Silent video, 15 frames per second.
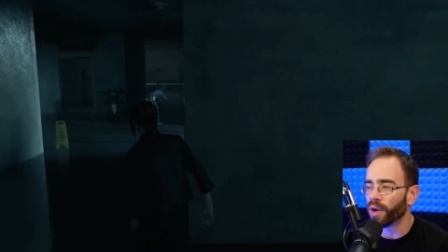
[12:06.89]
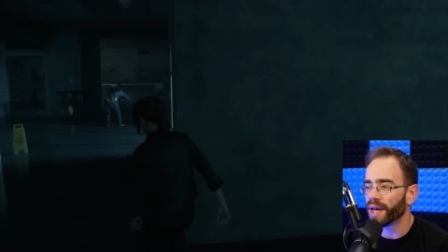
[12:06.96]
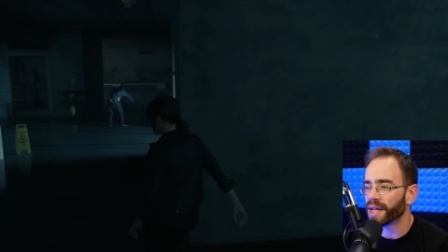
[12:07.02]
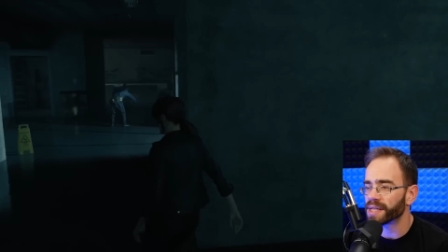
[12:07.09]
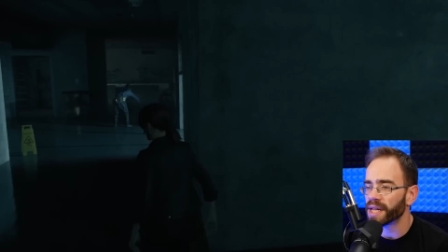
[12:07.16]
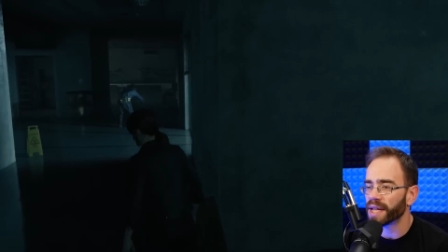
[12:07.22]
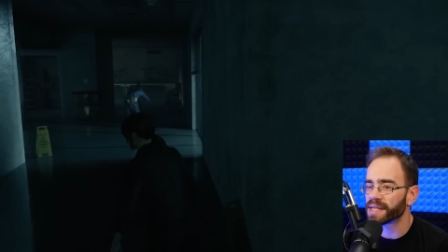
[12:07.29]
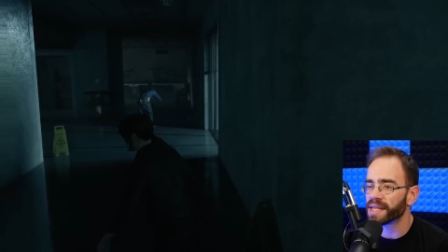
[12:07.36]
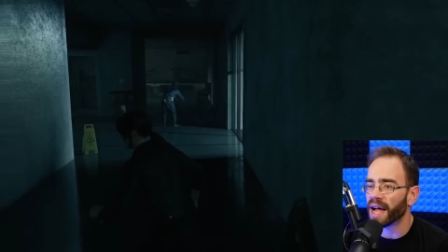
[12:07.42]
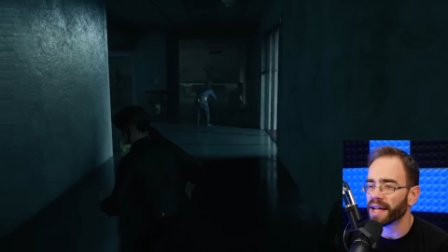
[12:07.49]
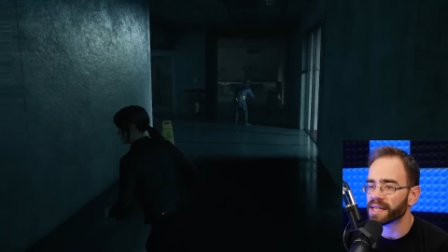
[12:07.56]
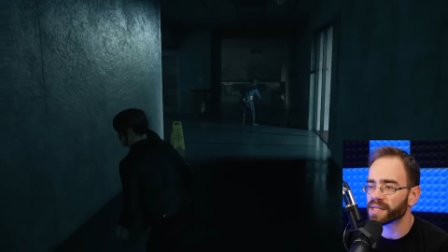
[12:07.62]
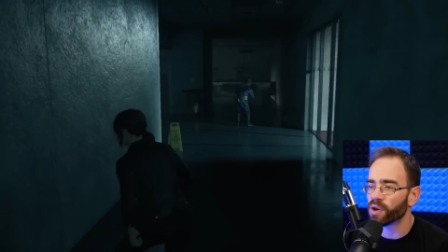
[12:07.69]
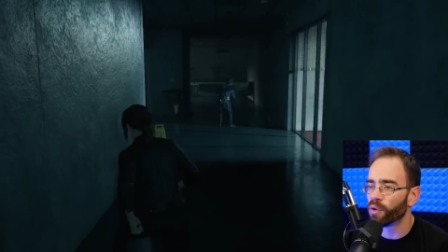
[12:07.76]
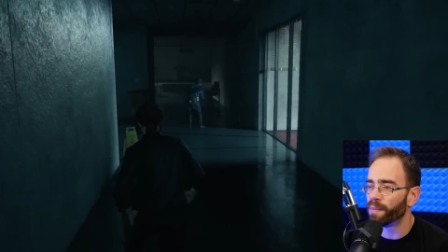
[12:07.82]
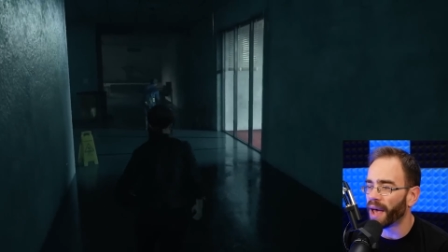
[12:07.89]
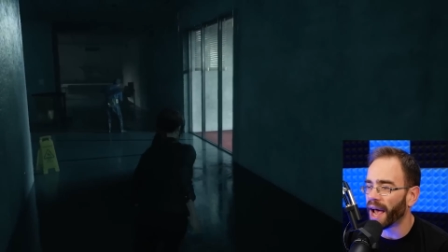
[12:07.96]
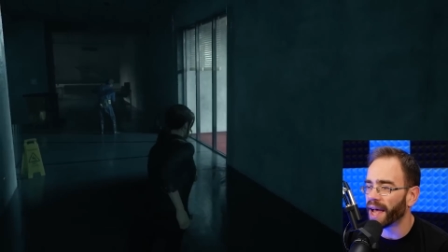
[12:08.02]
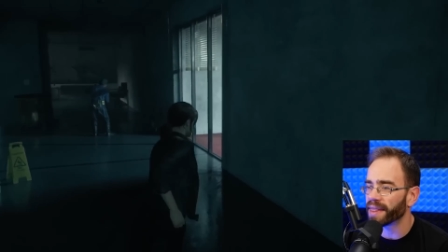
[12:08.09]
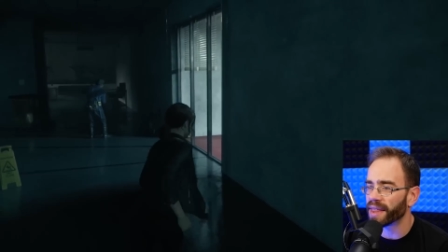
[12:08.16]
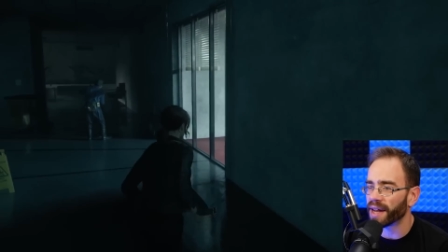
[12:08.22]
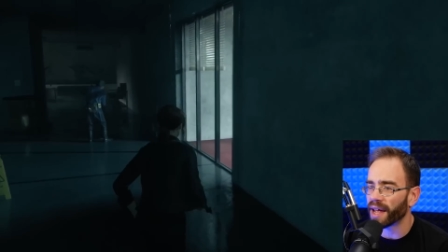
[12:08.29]
It's it's not so
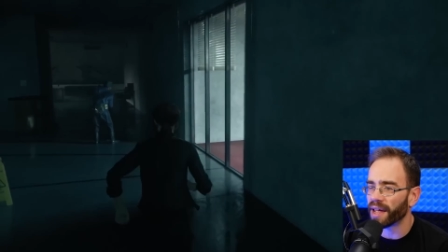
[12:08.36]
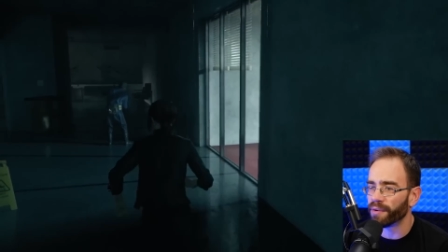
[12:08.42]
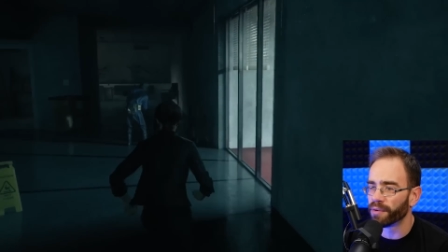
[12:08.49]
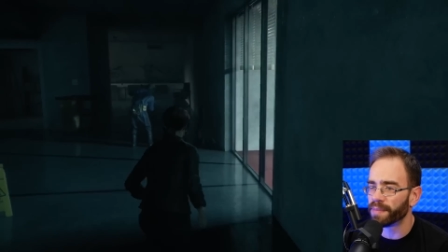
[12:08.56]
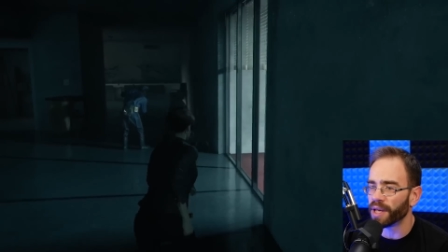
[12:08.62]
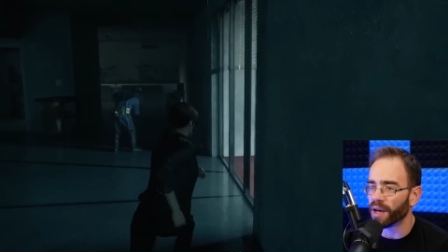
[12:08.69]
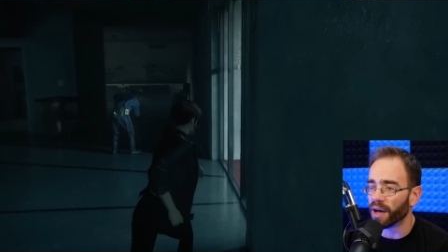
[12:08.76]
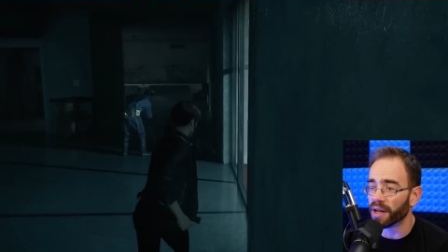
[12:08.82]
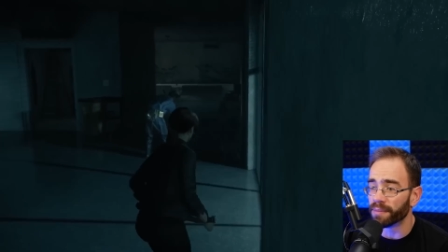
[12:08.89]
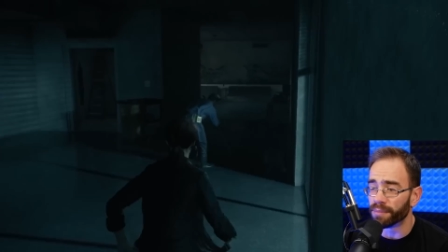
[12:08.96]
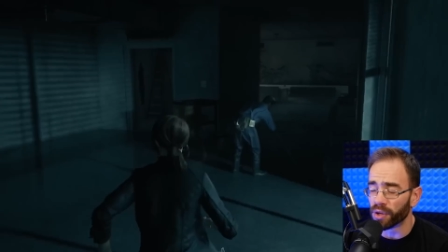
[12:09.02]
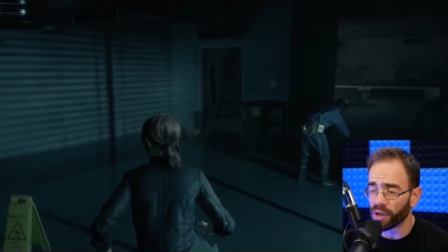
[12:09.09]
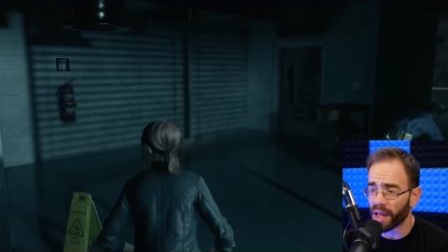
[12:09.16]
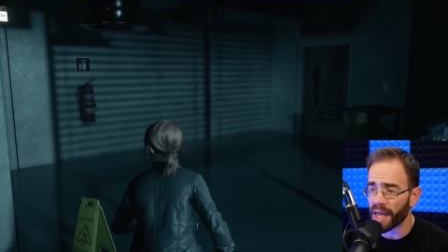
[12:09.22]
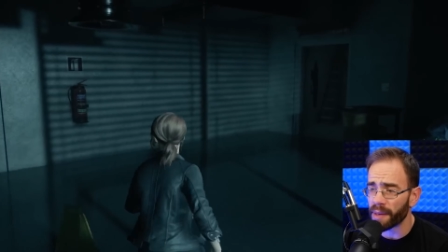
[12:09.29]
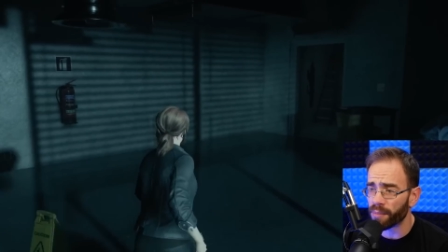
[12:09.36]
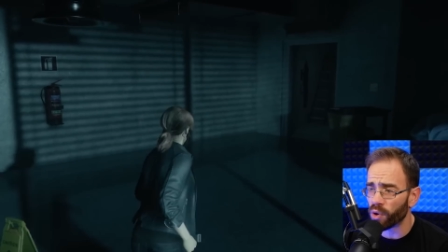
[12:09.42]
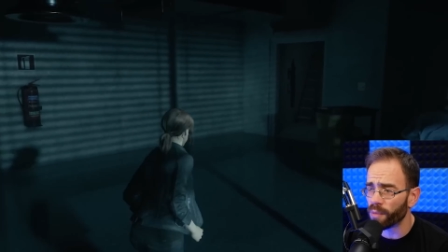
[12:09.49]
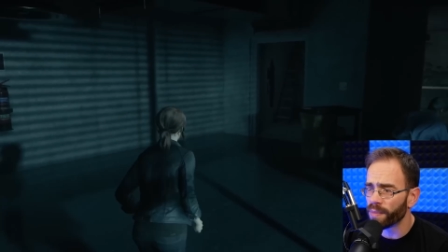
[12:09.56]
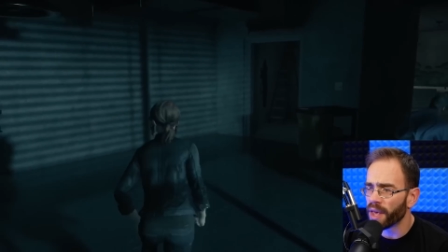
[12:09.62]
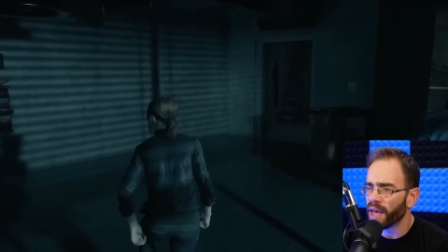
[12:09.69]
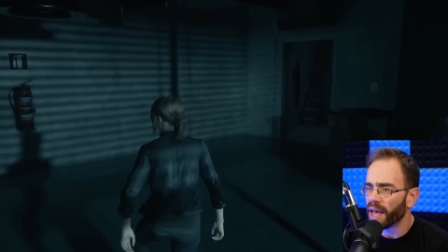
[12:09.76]
bad that it would be
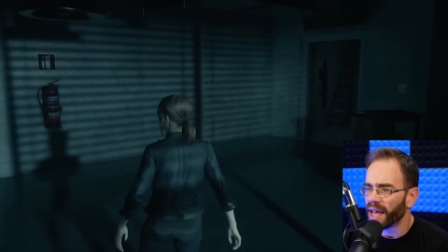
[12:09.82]
unplayable.